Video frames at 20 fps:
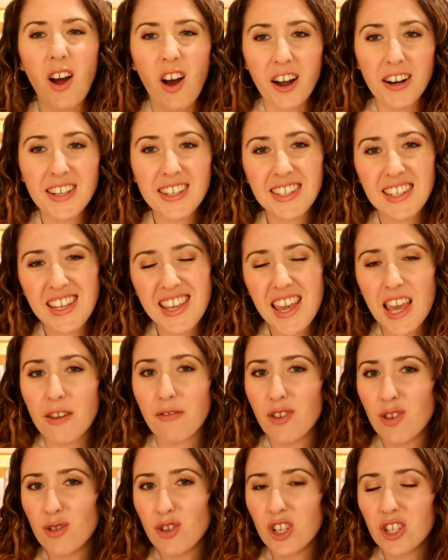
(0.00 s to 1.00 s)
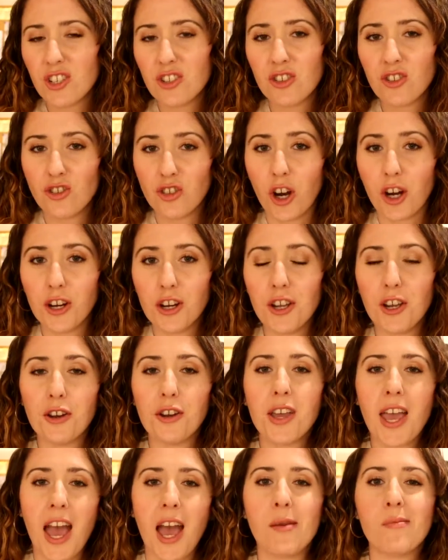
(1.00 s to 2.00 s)
honestly, if you just start your
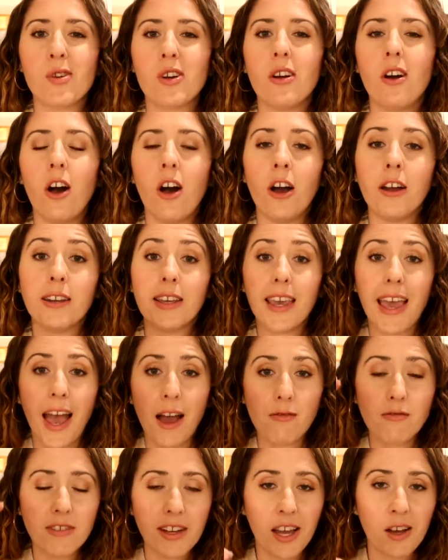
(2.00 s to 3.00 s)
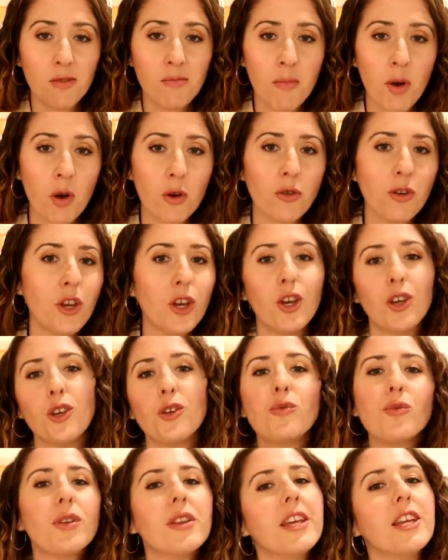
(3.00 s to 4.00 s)
camera on countdown mode,
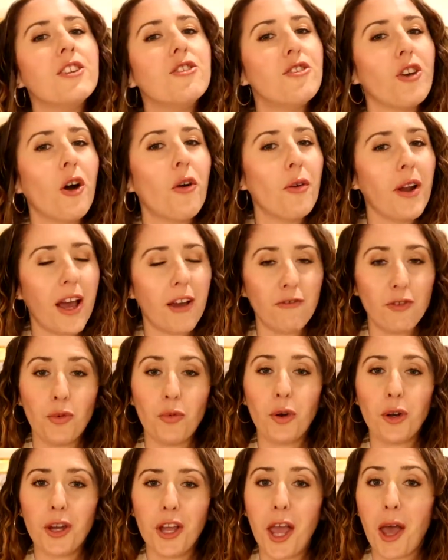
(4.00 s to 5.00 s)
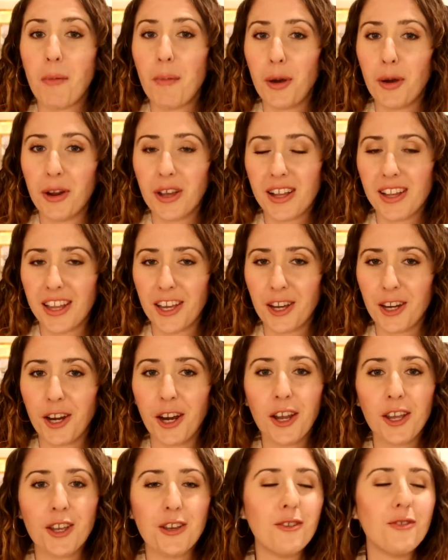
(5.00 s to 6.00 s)
you really don't have to worry about a
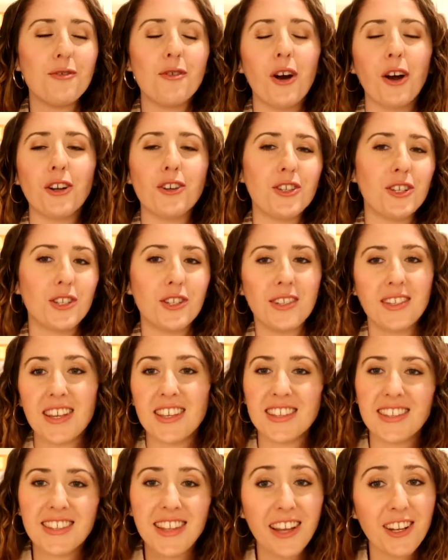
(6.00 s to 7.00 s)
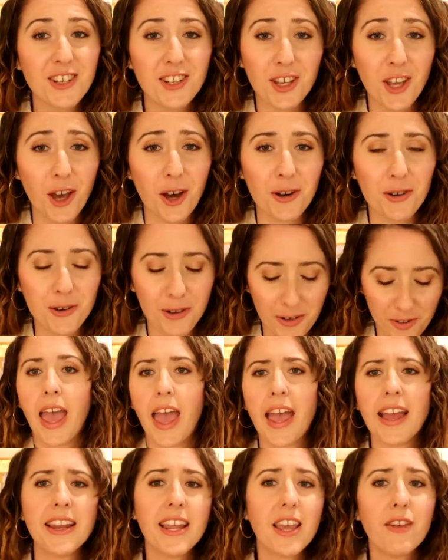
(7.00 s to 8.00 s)
clicker. You are just set to go.
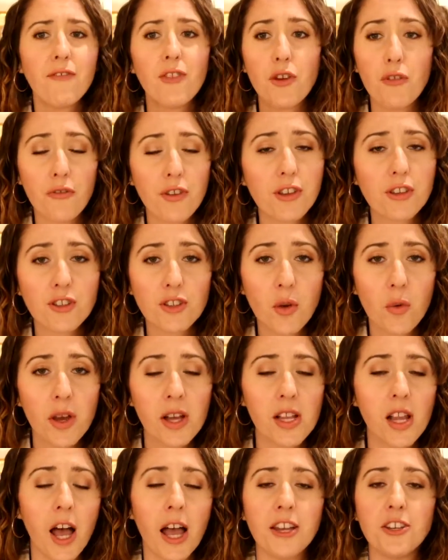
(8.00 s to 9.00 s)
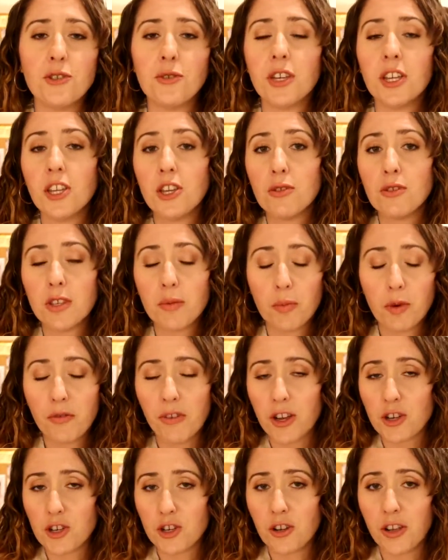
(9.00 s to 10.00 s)
And if you feel so inclined, you can use a
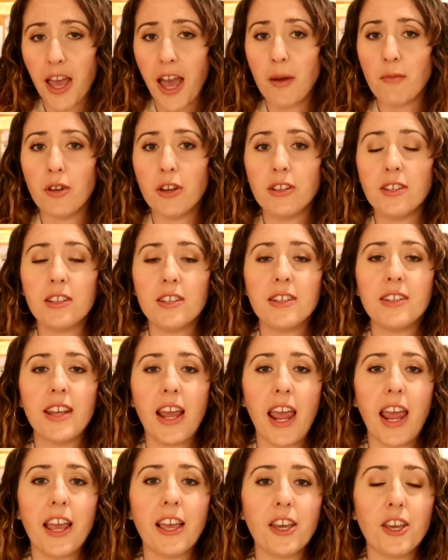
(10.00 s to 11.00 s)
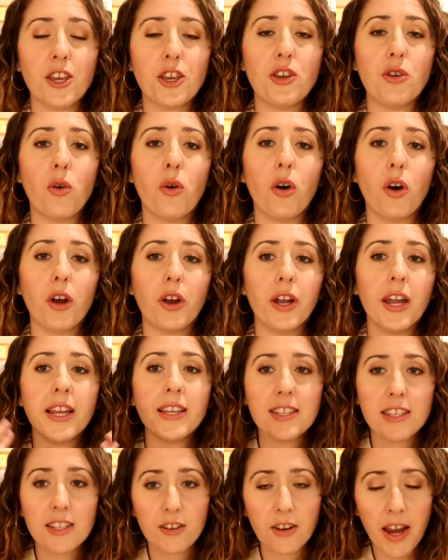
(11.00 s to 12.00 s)
professional camera to take your
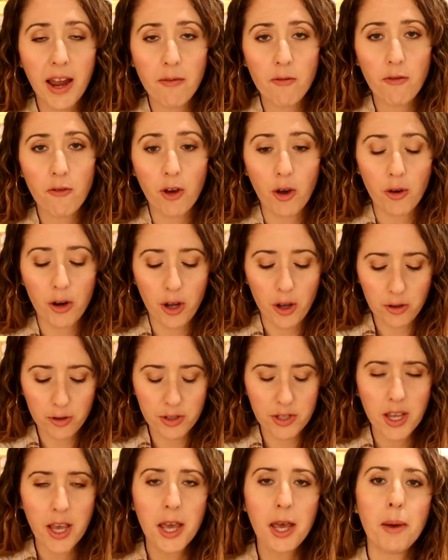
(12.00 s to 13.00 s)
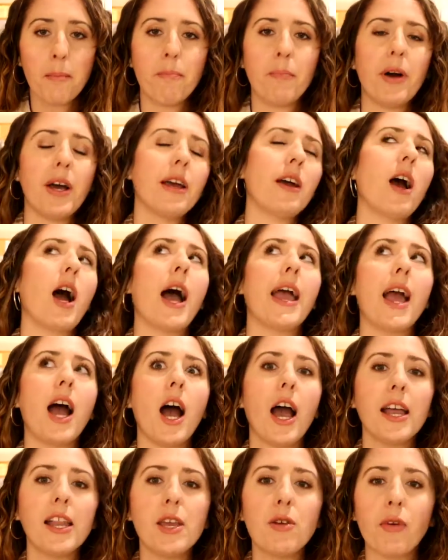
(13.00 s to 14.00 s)
Instagram photos, but I
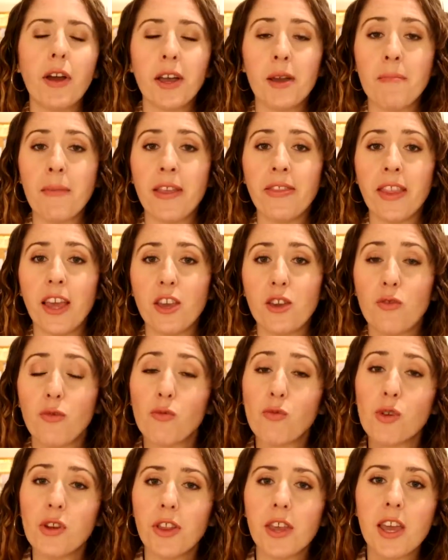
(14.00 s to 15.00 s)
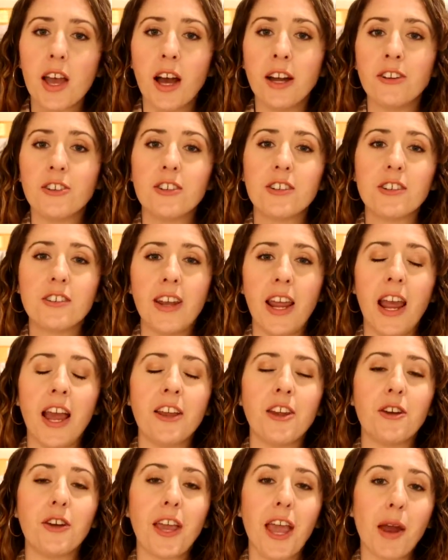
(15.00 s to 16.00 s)
highly recommend that you really
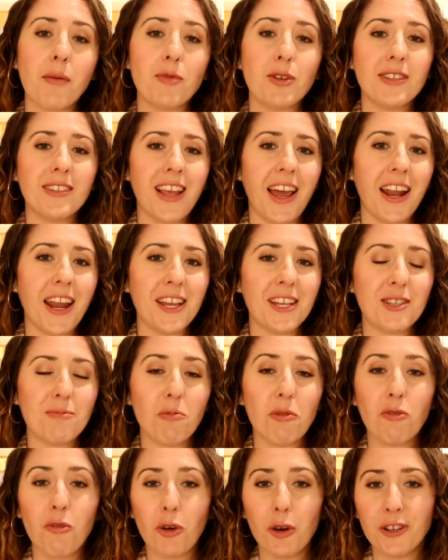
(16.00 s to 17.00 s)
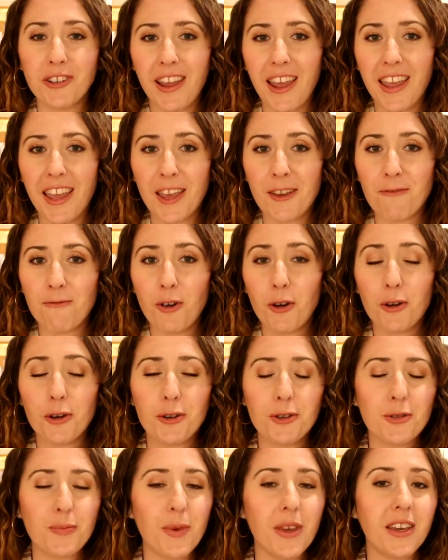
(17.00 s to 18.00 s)
understand your camera settings before taking
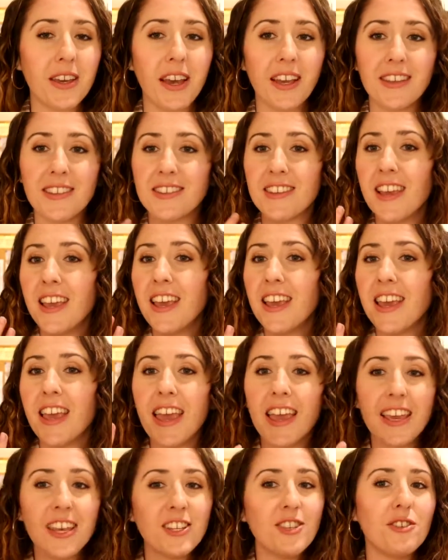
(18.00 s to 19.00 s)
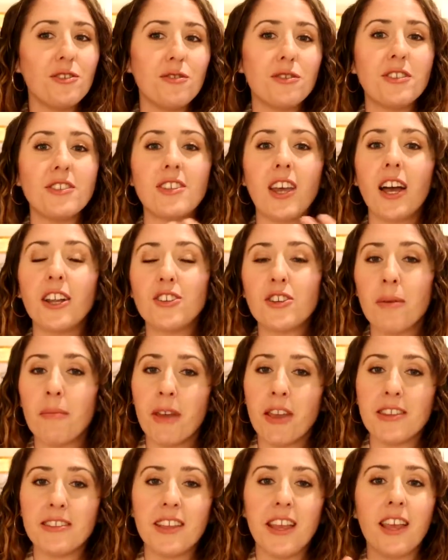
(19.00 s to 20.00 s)
photos because it can do such
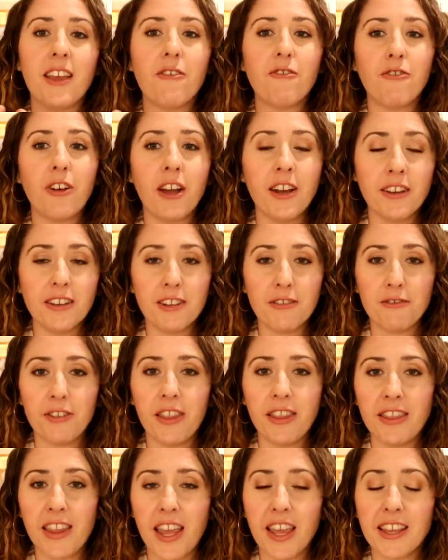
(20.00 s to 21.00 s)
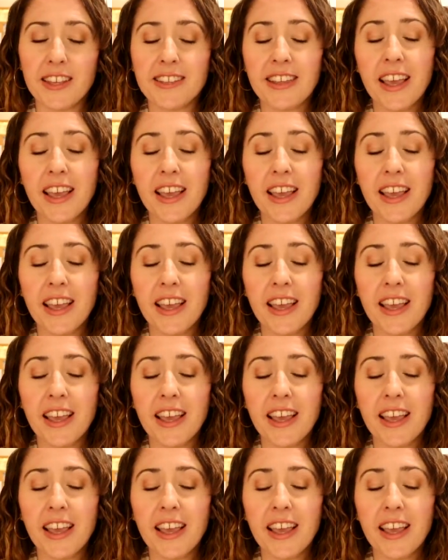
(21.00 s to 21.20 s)
amazing, fun, different things,